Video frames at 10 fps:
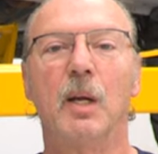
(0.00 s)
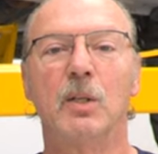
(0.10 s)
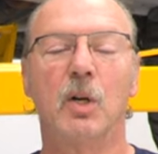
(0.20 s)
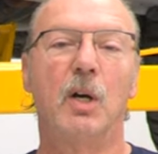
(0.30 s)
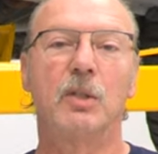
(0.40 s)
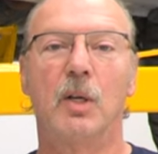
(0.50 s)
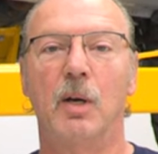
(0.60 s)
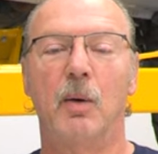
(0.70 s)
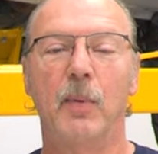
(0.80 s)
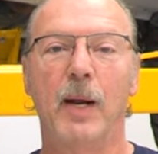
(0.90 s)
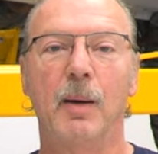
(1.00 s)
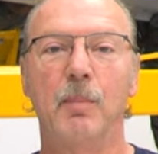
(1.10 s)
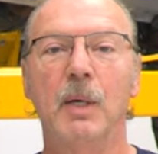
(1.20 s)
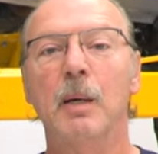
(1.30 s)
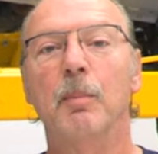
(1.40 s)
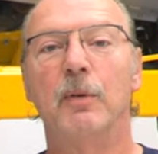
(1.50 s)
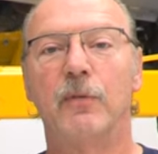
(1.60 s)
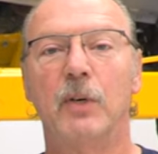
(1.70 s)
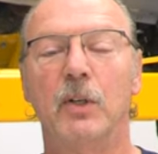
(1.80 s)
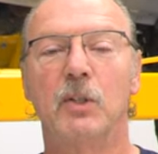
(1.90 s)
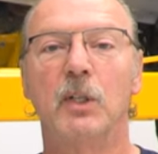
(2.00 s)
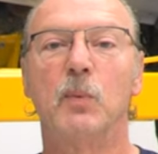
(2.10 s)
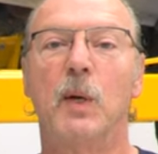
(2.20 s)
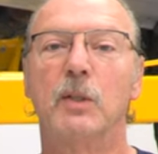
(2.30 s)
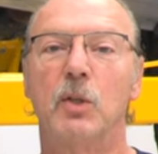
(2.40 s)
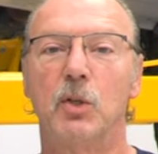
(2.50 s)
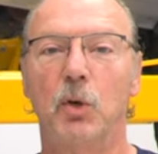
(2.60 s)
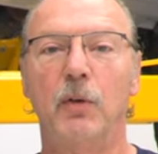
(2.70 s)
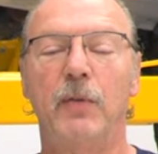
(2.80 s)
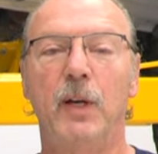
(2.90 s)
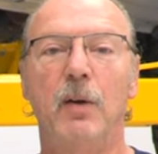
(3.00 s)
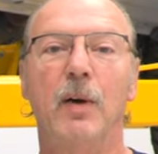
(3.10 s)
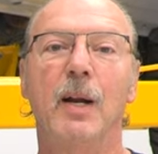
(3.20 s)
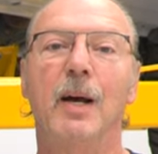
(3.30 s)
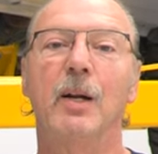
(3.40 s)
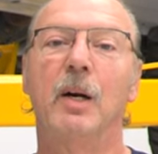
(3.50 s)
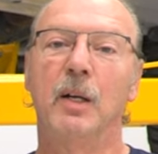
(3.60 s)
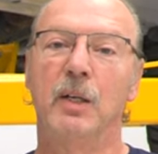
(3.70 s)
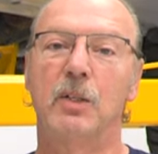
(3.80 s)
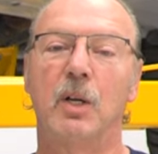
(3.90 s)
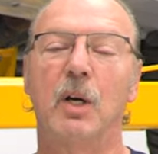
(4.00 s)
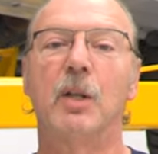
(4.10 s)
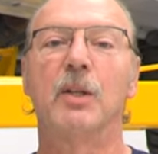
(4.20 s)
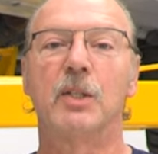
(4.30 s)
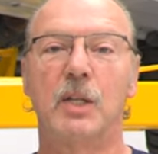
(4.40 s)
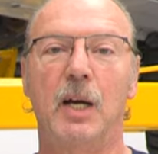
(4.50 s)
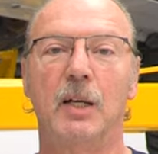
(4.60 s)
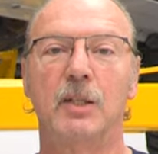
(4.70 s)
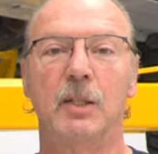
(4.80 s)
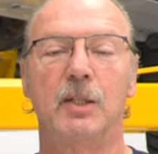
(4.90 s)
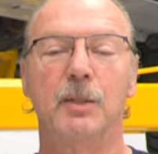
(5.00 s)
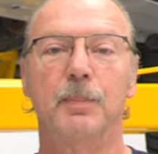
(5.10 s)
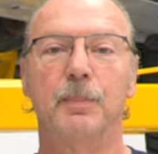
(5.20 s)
an exhaust on our RAM, but first let's watch a short video on how to uninstall the stock system.